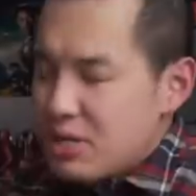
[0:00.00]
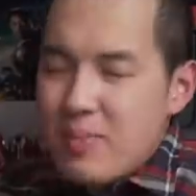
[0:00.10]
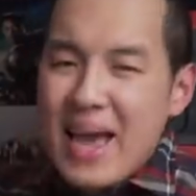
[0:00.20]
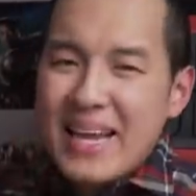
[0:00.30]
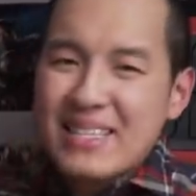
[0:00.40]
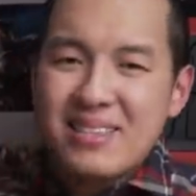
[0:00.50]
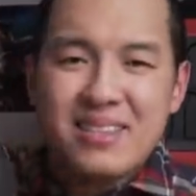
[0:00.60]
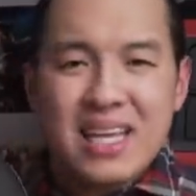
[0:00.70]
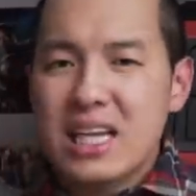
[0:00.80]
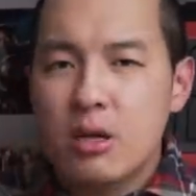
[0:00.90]
this bag isn't
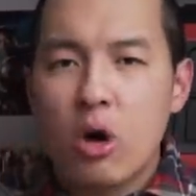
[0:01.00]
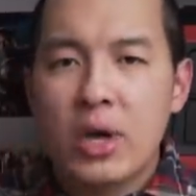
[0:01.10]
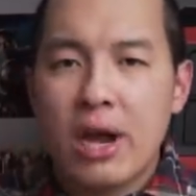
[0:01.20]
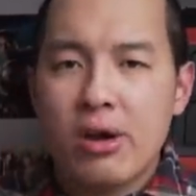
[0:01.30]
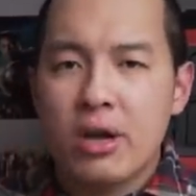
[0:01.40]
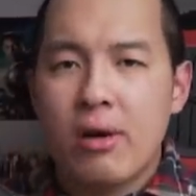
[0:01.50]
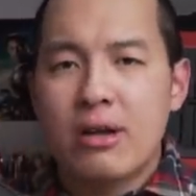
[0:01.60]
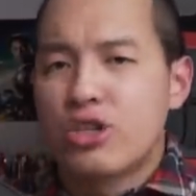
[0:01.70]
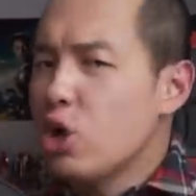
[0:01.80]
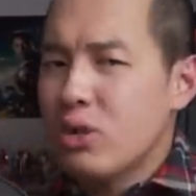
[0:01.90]
designed to go carrying
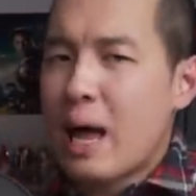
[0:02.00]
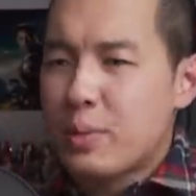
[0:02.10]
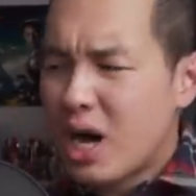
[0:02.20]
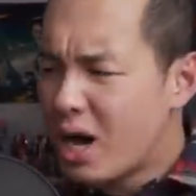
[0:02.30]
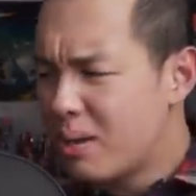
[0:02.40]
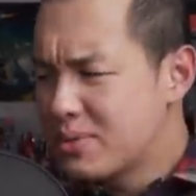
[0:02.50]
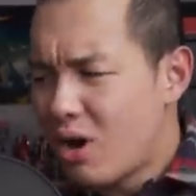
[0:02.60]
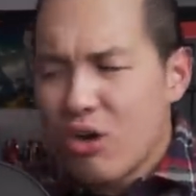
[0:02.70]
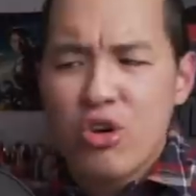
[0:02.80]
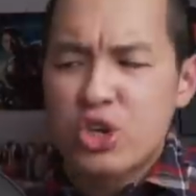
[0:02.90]
around two laptops,
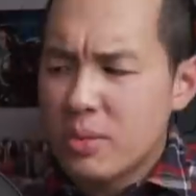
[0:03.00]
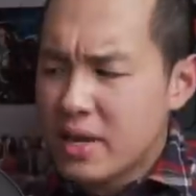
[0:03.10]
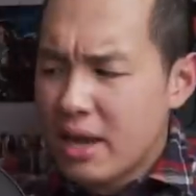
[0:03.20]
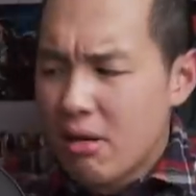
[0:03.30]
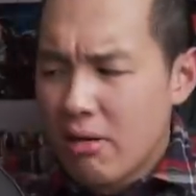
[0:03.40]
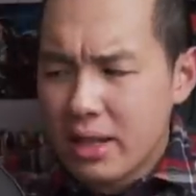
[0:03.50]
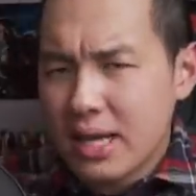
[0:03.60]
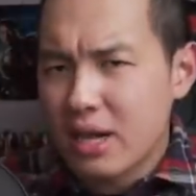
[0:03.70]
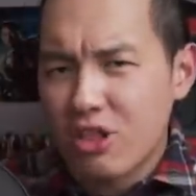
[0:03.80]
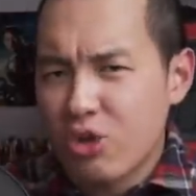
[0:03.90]
all your gym gear, and
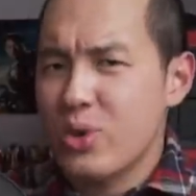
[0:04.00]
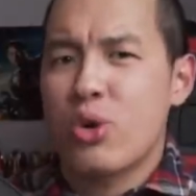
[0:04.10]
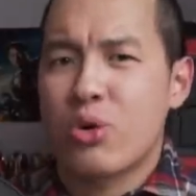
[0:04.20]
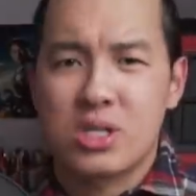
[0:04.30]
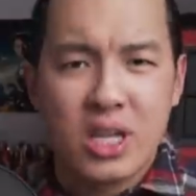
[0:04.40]
like a three-course